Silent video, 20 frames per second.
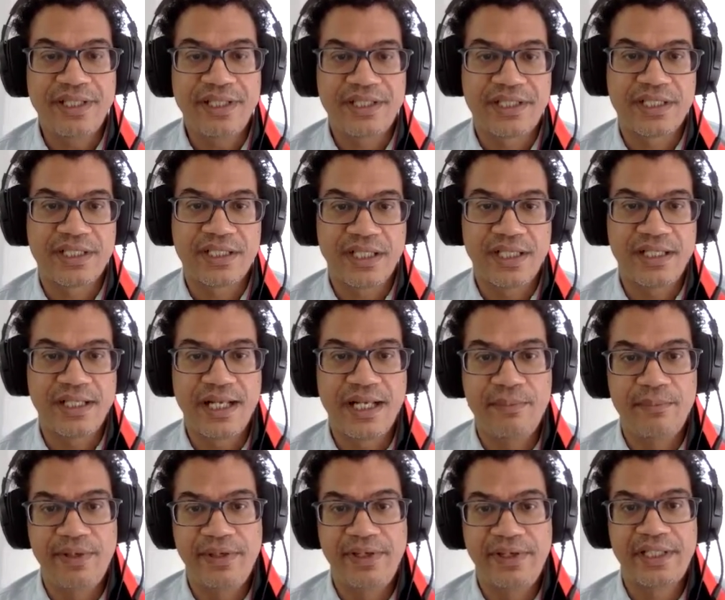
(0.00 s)
is very
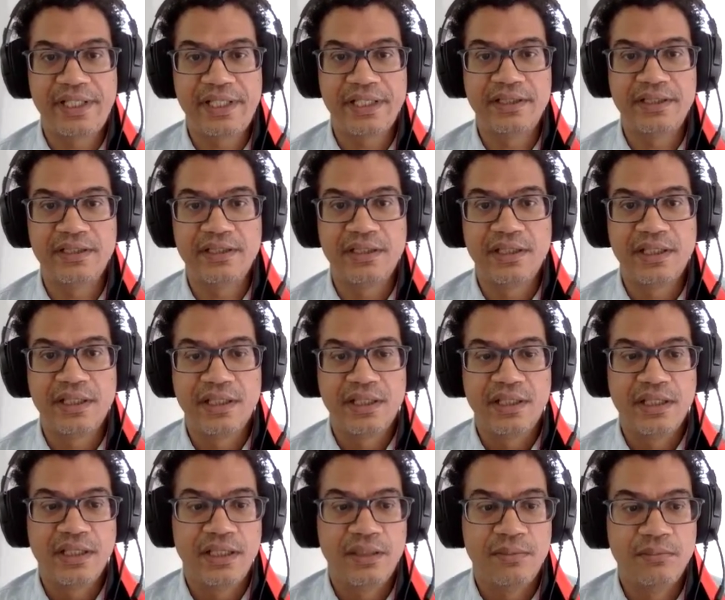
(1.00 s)
much an
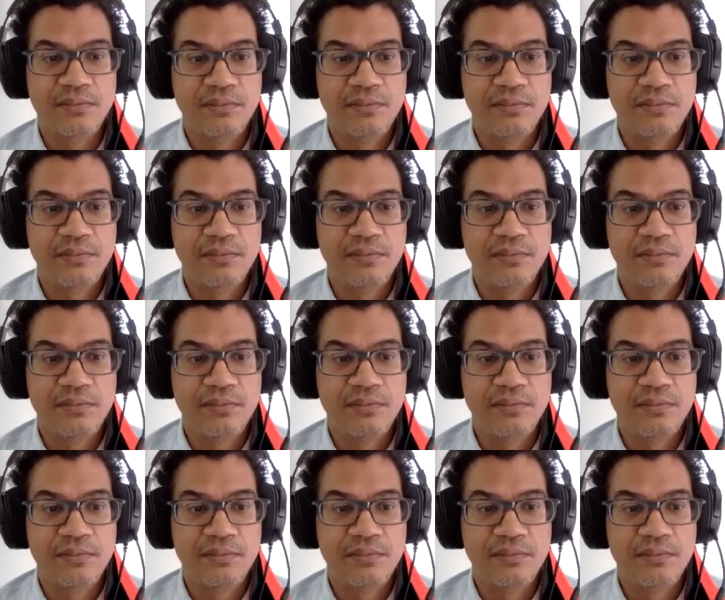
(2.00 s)
American